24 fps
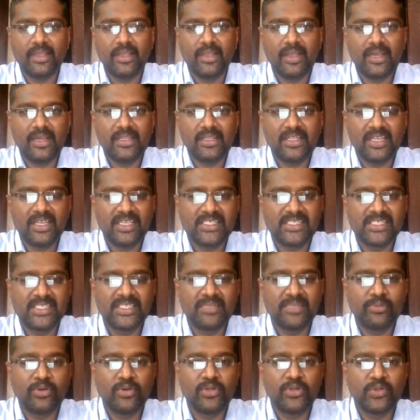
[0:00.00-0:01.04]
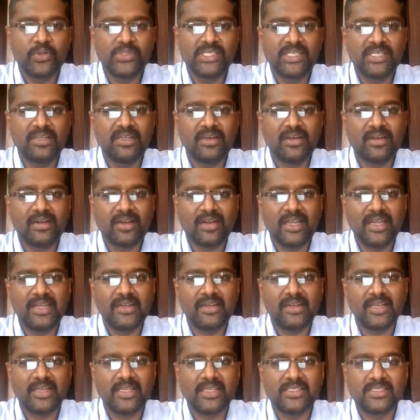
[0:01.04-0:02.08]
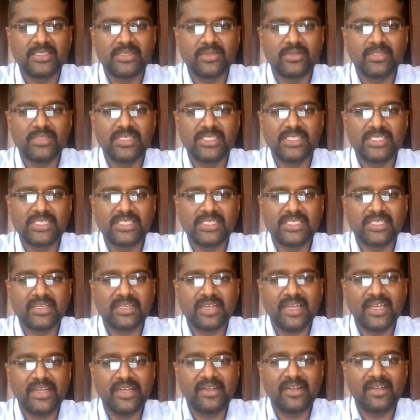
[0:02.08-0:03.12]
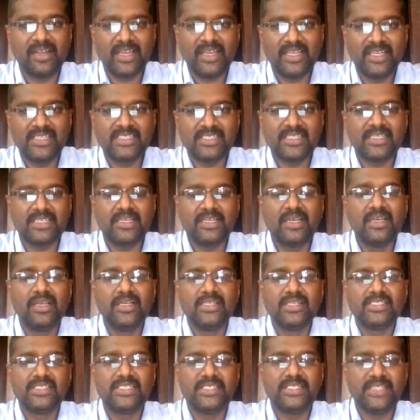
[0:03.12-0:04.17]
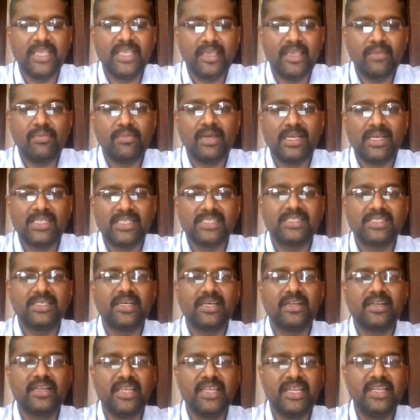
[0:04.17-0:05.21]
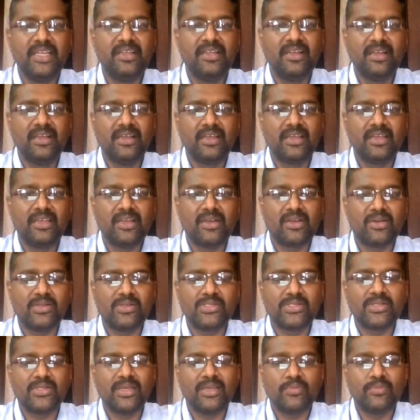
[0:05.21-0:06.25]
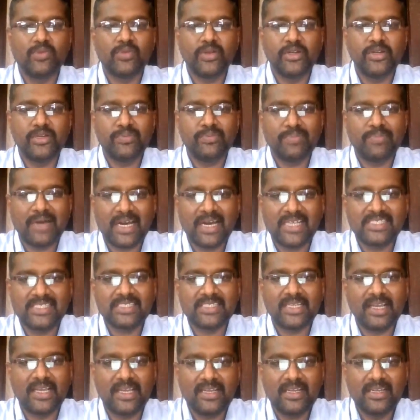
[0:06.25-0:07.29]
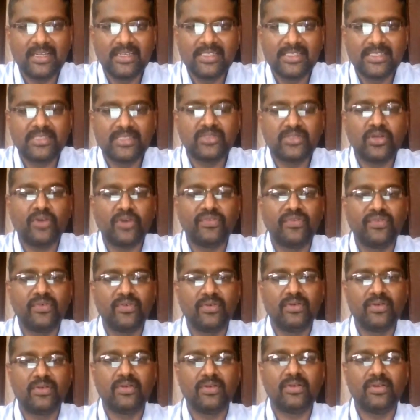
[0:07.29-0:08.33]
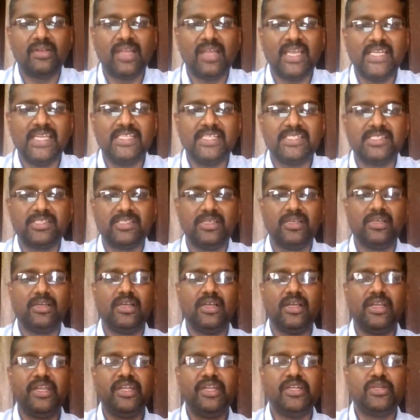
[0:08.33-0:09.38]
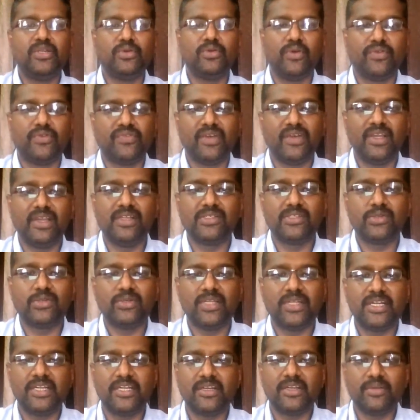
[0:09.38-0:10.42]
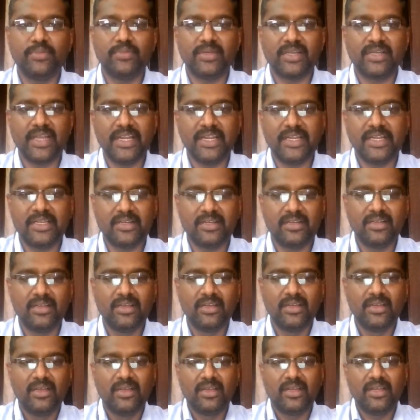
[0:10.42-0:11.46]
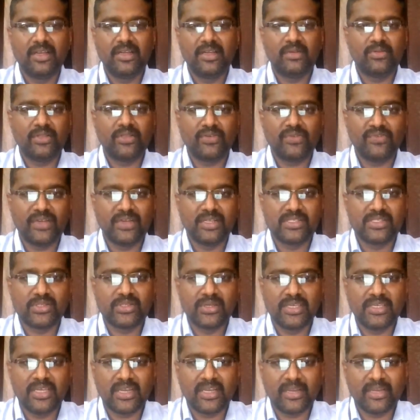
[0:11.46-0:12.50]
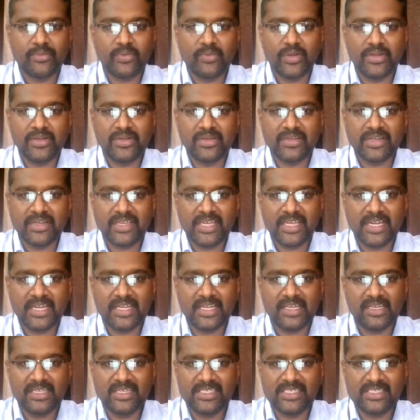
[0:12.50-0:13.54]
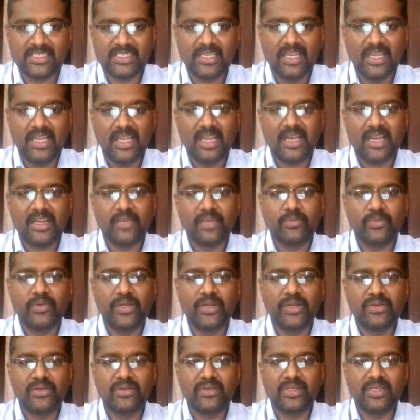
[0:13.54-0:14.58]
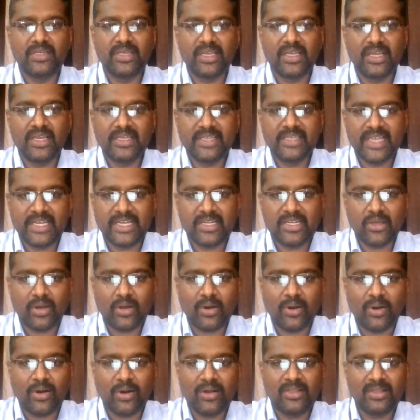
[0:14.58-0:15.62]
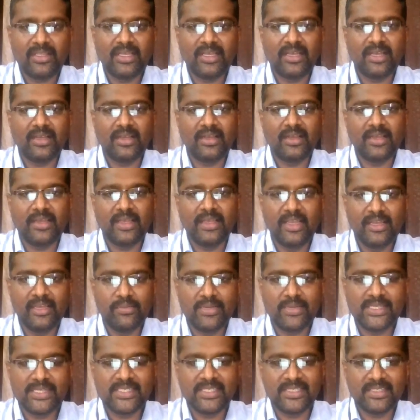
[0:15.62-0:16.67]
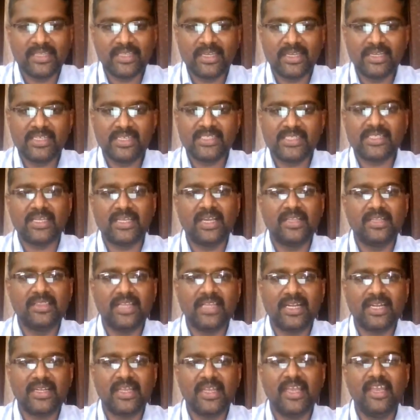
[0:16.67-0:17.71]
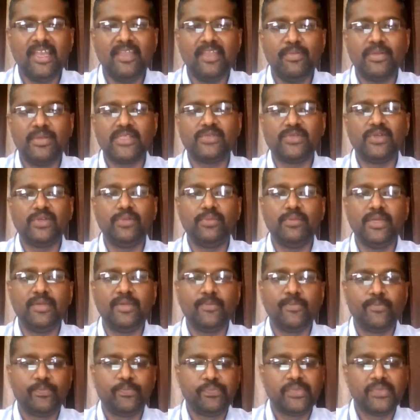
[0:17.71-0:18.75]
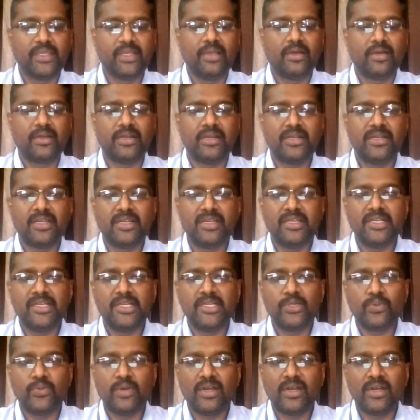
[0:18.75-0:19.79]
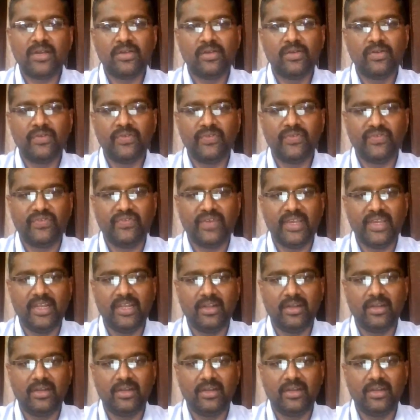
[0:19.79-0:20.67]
And the next is about using write lines. So this write lines, same as read, here also I am going to pass a list of lines into a file so that it will be written into the file. So here I'm going to create a list, and I'm going to get all the elements in the list, and that elements will be written into a file.